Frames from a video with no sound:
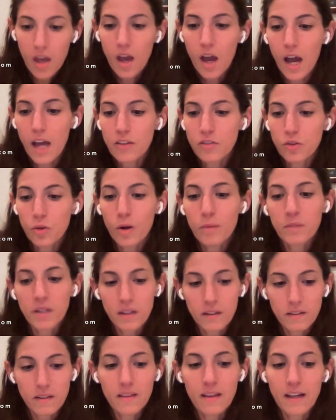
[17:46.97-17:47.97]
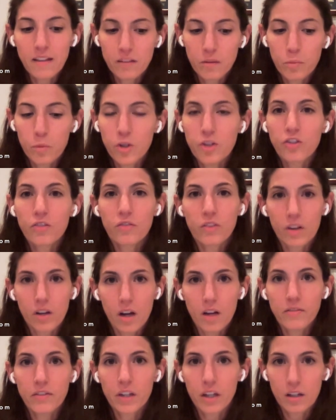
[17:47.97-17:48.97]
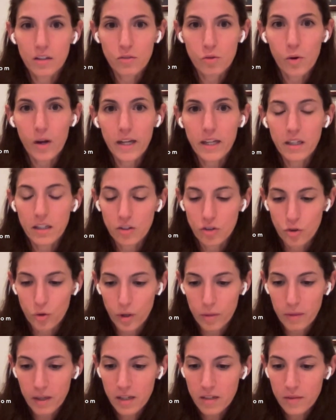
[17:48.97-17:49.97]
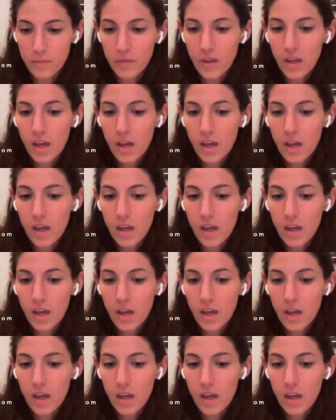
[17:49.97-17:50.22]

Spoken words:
And so I'm going to say that's a breach of the covenant of quiet enjoyment.